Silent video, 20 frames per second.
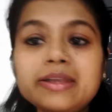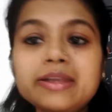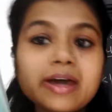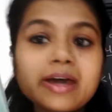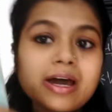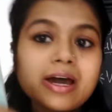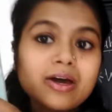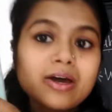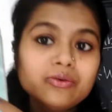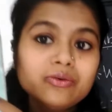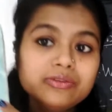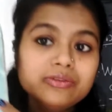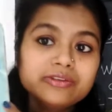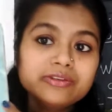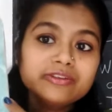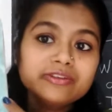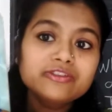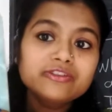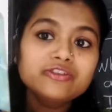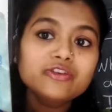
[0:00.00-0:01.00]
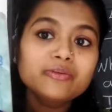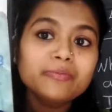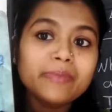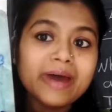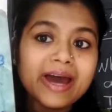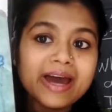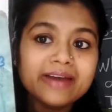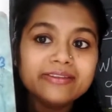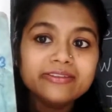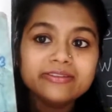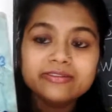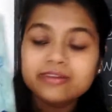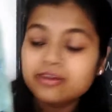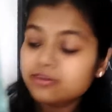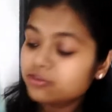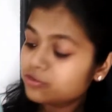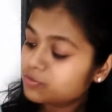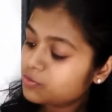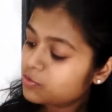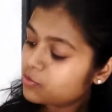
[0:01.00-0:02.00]
Now, this is your maths
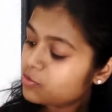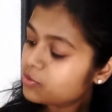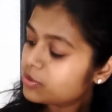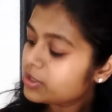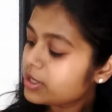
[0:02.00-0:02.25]
textbook,